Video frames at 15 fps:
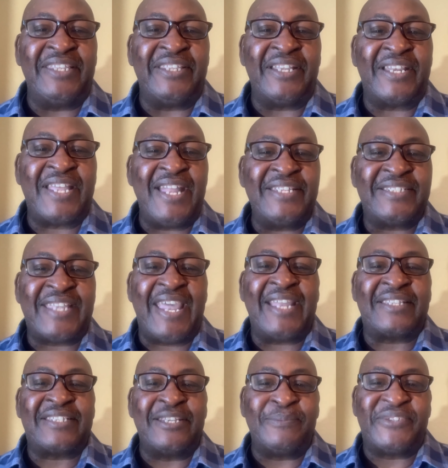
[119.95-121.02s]
the
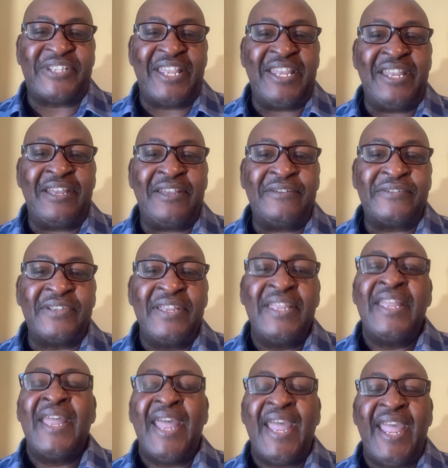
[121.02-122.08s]
contact themselves
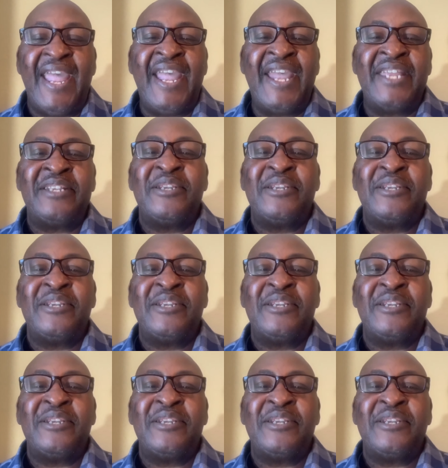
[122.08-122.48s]
and